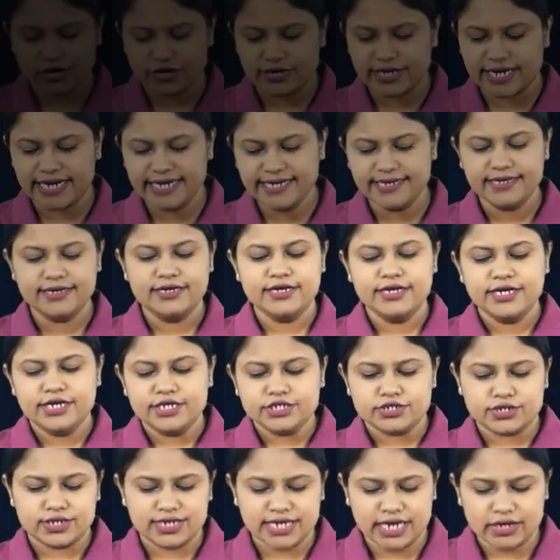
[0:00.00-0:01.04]
Alright,
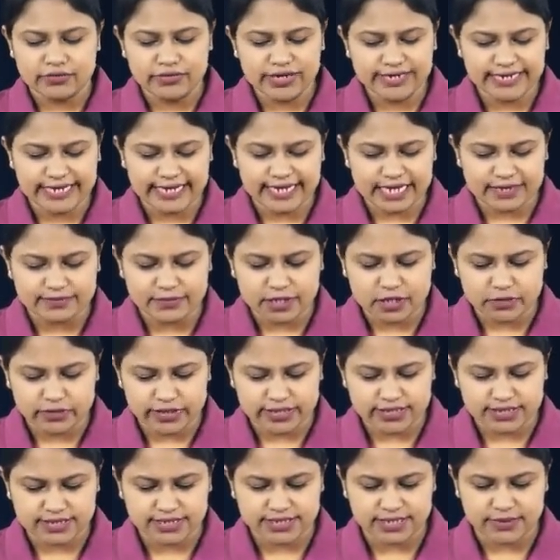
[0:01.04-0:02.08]
so now we'll take up the
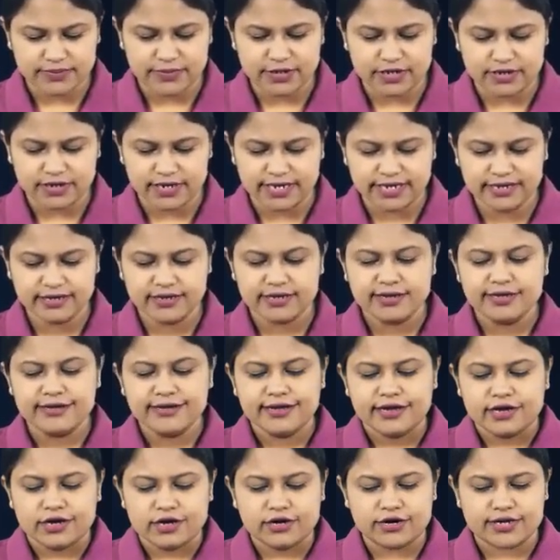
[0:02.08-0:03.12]
questions appearing,
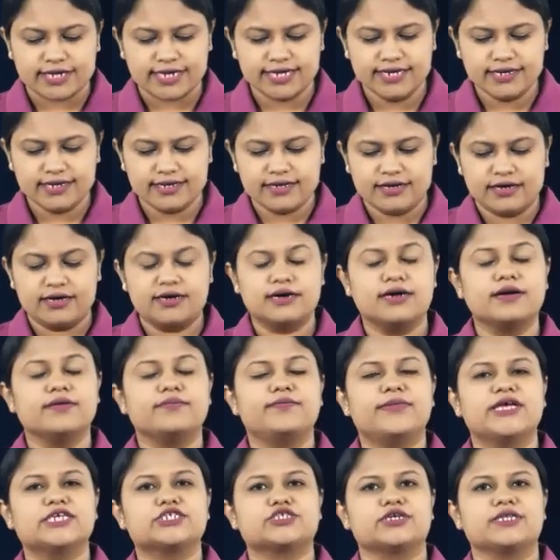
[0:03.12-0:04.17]
okay,
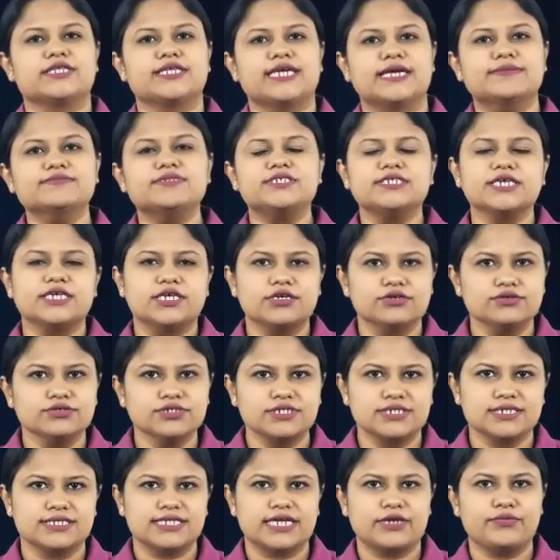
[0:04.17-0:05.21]
based on the
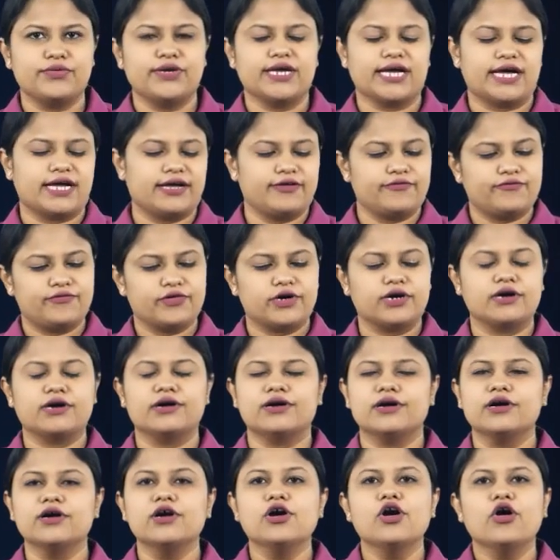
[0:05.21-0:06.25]
MCQs. Then we have
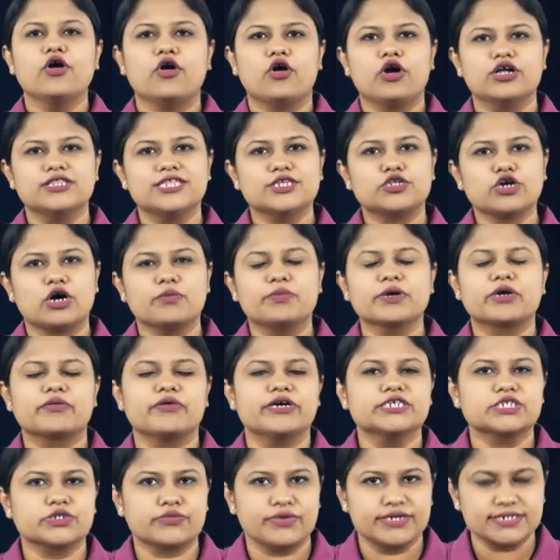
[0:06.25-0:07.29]
all the topic
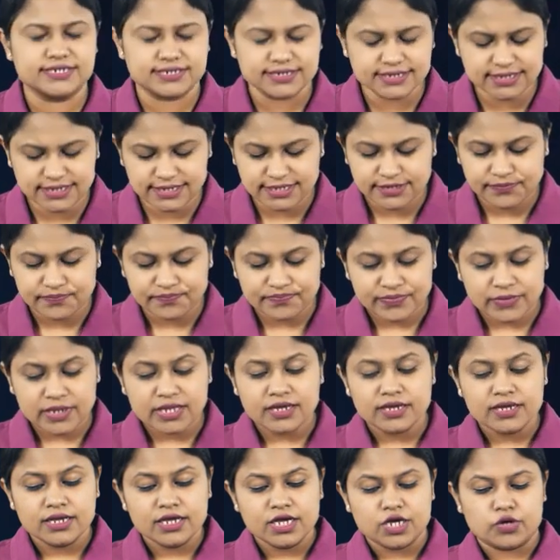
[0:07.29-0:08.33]
wise questions.
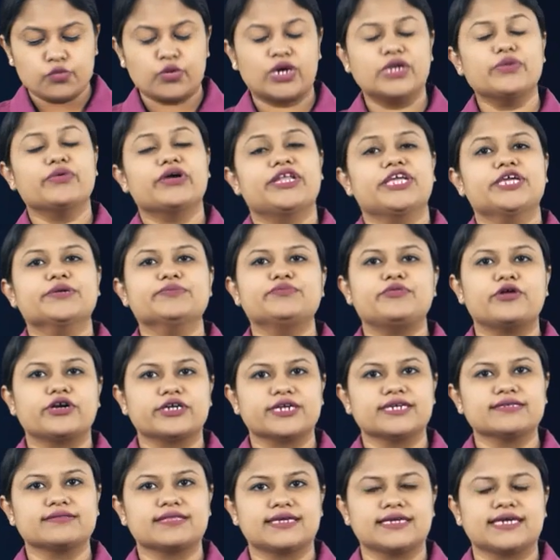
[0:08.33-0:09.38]
One very
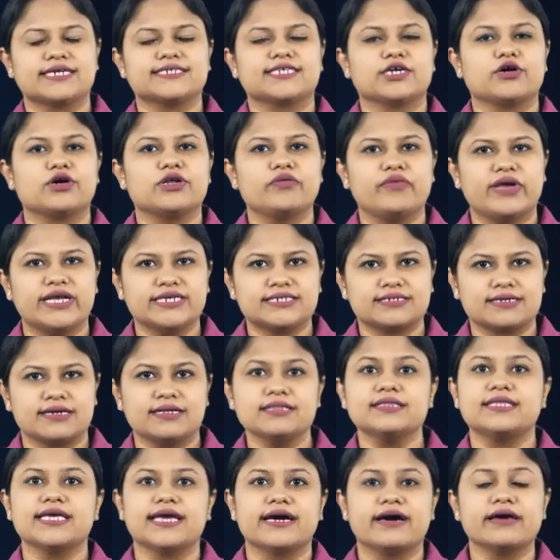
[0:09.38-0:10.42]
important thing, as I always
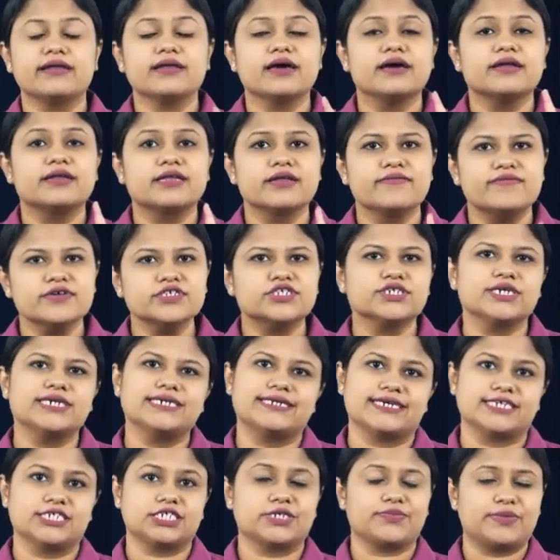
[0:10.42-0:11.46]
tell, they are
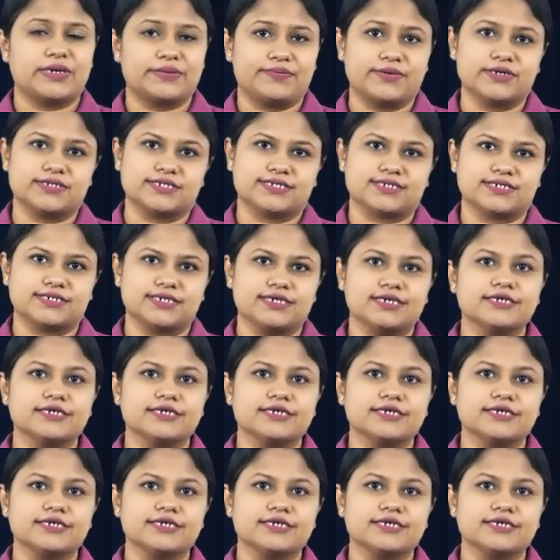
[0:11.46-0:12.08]
revision test papers.